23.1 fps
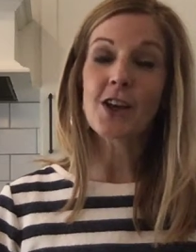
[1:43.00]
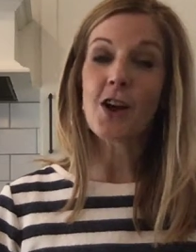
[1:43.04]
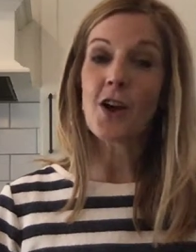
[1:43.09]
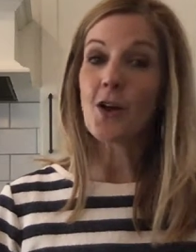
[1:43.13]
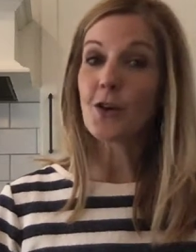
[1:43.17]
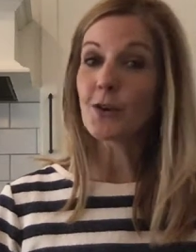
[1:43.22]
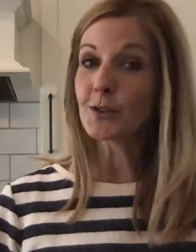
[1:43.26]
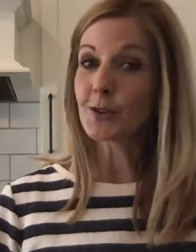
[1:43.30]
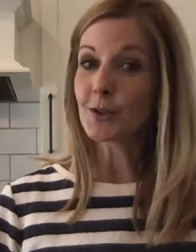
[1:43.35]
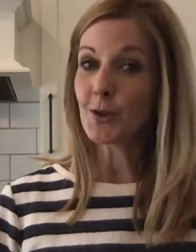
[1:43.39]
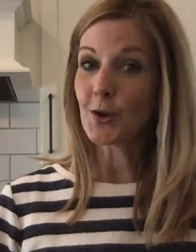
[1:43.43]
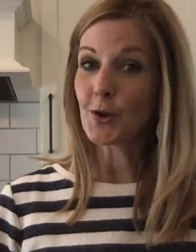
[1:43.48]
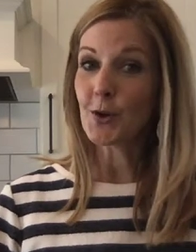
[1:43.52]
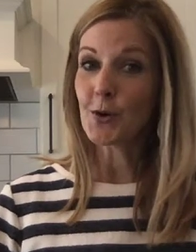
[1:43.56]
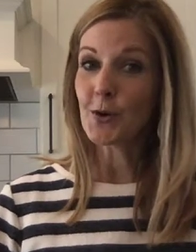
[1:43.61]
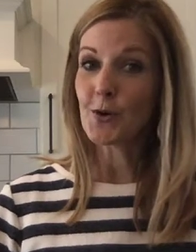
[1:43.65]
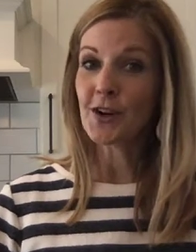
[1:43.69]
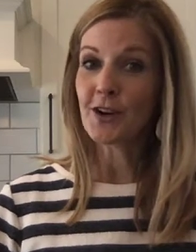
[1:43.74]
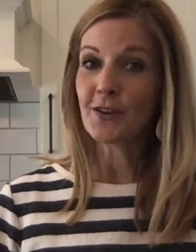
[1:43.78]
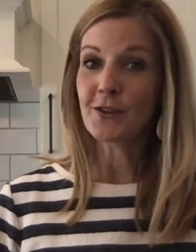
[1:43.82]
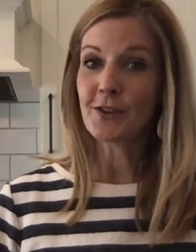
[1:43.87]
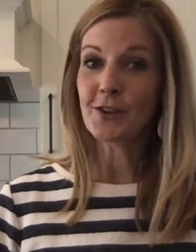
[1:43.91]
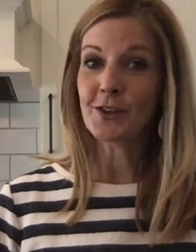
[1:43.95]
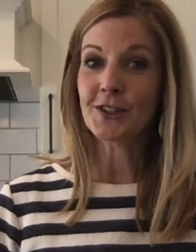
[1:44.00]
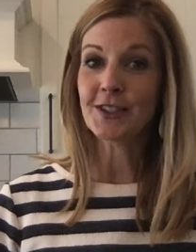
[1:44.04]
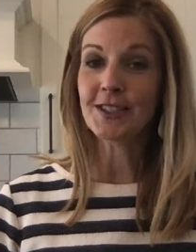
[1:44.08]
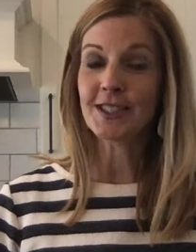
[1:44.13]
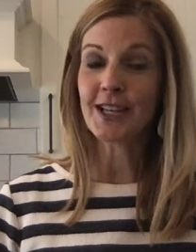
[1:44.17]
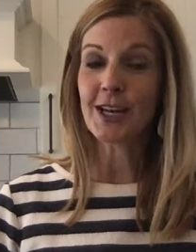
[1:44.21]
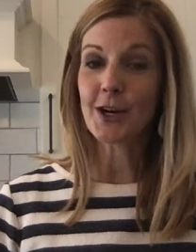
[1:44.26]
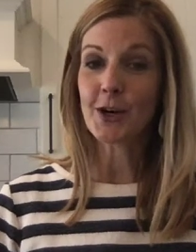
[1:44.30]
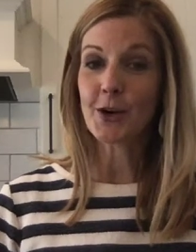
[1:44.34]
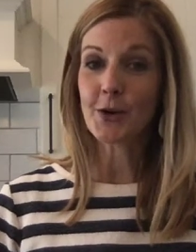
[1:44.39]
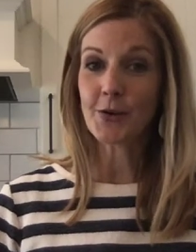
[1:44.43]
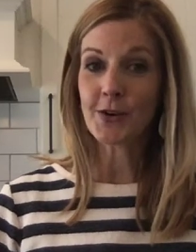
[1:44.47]
Also, if you're a
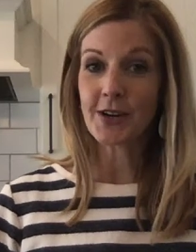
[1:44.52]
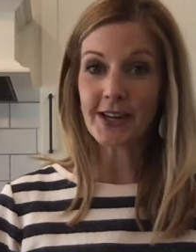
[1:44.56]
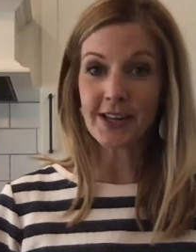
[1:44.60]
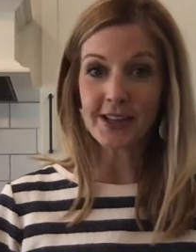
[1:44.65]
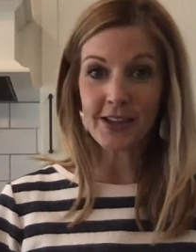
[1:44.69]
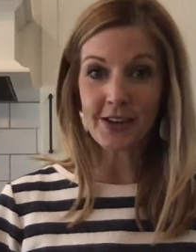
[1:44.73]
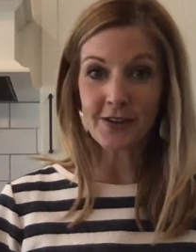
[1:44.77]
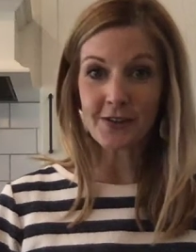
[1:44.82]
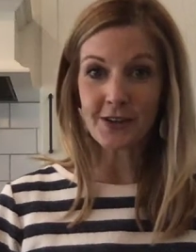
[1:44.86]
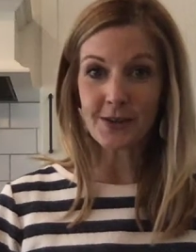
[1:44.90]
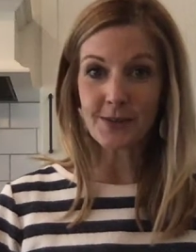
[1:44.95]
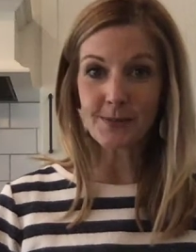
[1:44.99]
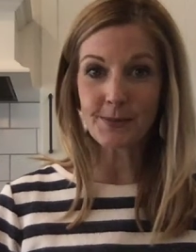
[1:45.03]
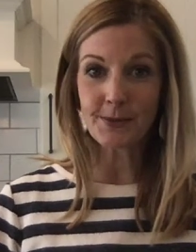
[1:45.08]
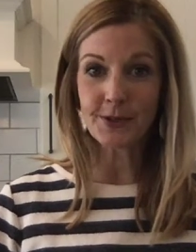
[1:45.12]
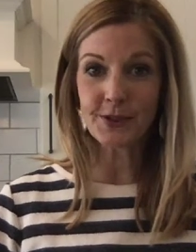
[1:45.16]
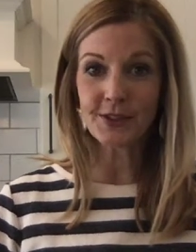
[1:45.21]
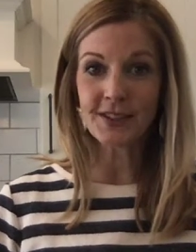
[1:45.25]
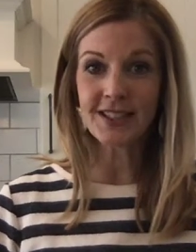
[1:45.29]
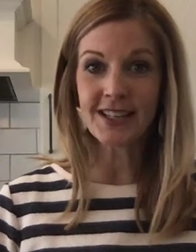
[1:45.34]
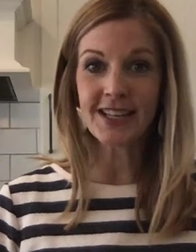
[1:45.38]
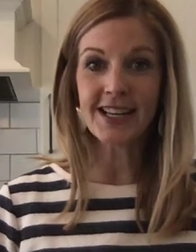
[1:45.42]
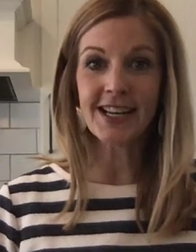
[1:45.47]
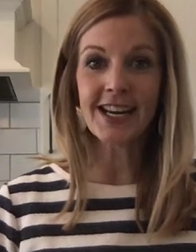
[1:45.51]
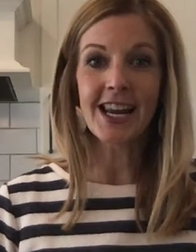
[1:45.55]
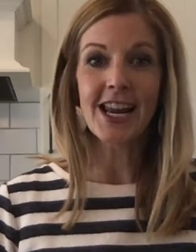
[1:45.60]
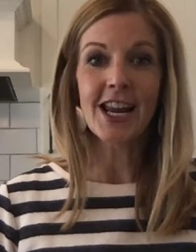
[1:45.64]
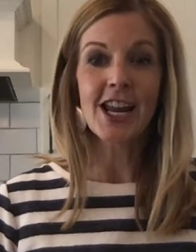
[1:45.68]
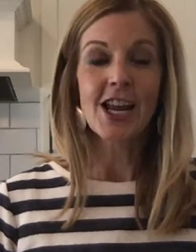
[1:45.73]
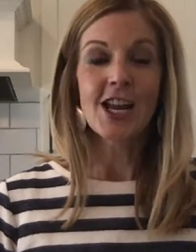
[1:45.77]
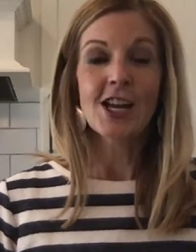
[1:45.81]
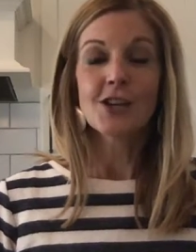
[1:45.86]
sangria loving person,